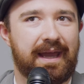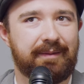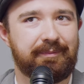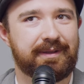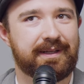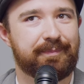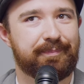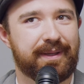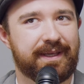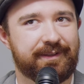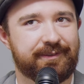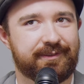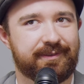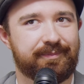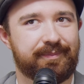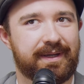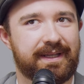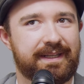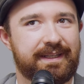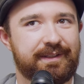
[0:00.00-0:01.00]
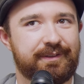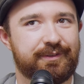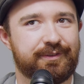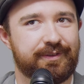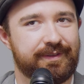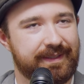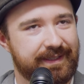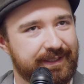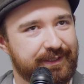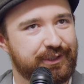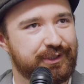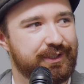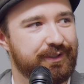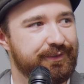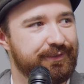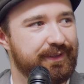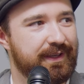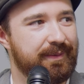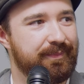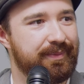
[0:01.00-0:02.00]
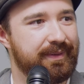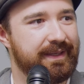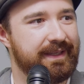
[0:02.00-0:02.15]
I'm going to pay some money so that it shows up